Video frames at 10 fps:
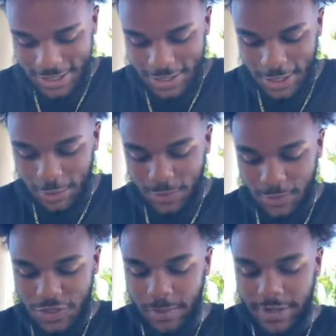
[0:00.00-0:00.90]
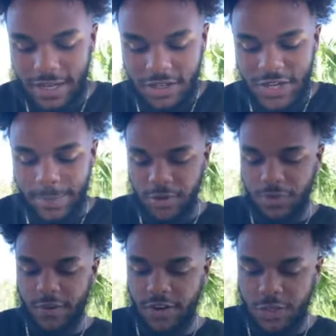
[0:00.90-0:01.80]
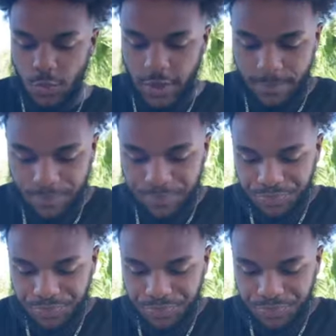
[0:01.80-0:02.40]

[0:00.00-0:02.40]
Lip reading: So, jumping into chapter 3, verse 1,